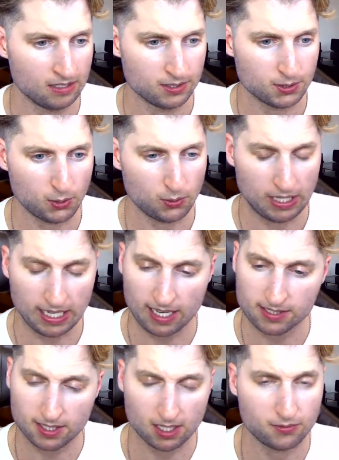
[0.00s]
So like
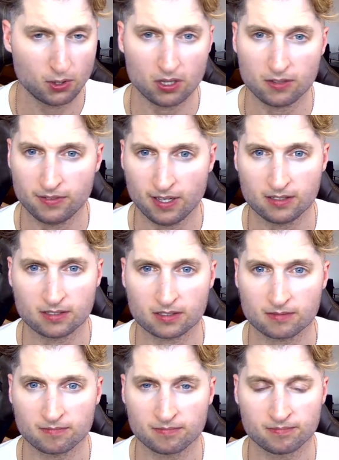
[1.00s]
I said, if you're on the
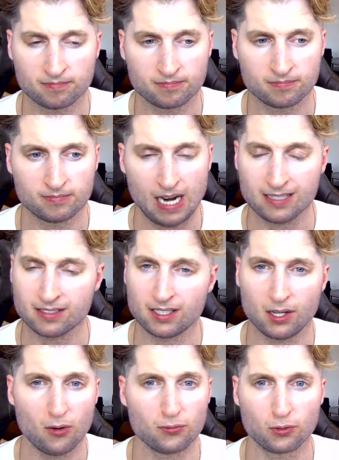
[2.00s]
fence, I
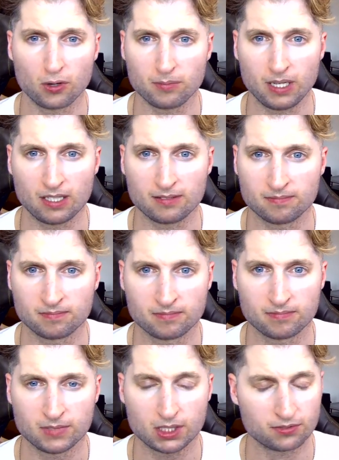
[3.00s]
say go for it, man.
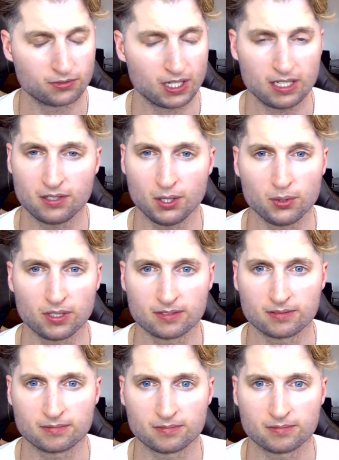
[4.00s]
Just freaking do it.